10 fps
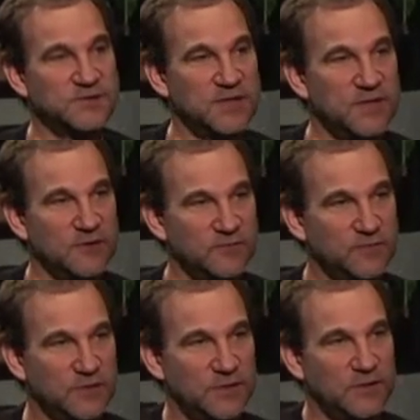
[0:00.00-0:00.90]
Steve
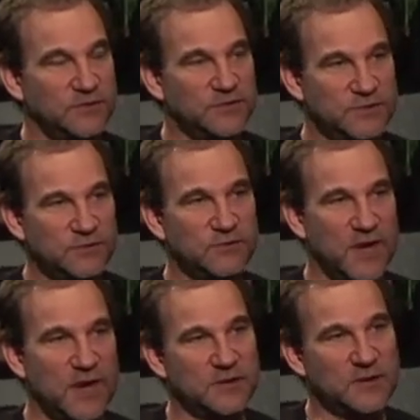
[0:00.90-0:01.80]
to do
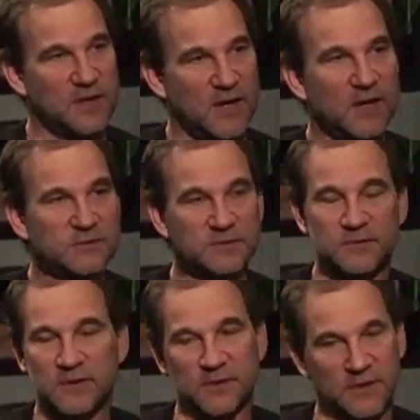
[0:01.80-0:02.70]
that. And
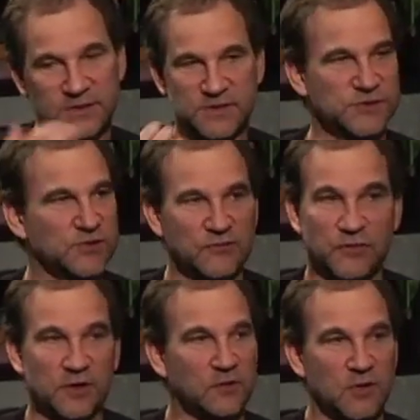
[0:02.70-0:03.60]
it just took a
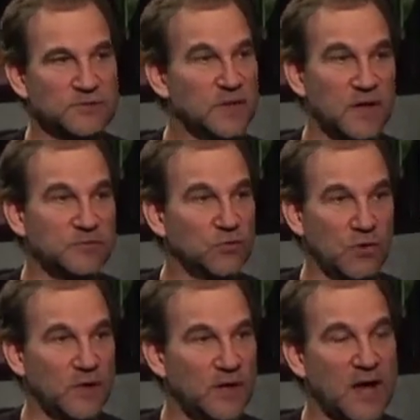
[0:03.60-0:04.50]
very long time to
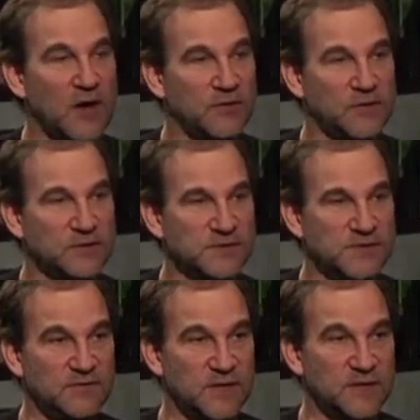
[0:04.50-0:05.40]
work it out. And
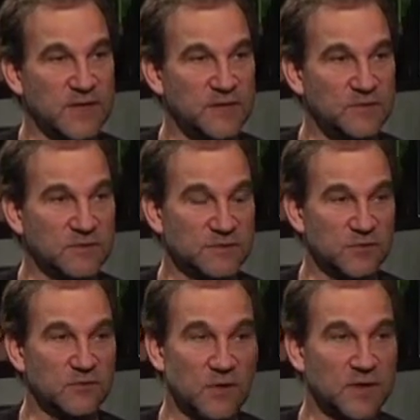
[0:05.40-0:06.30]
Steve had not even
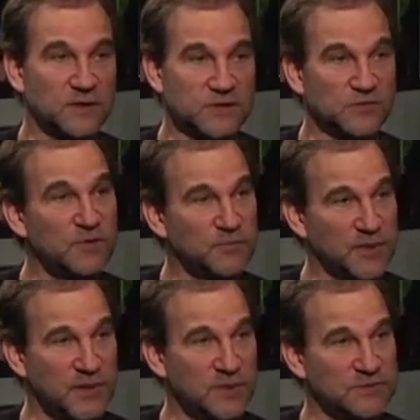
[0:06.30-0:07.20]
started writing the
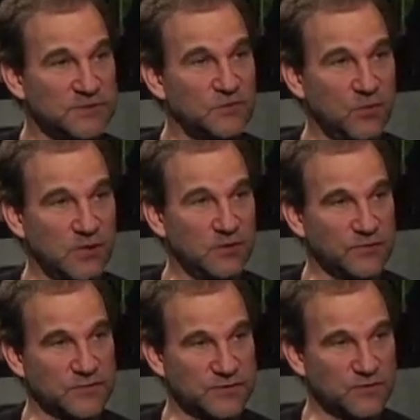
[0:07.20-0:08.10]
screenplay yet. He was still working
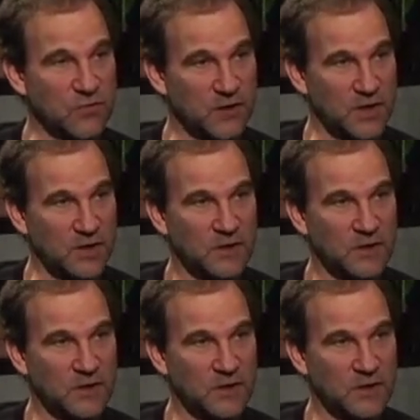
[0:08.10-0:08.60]
on the story.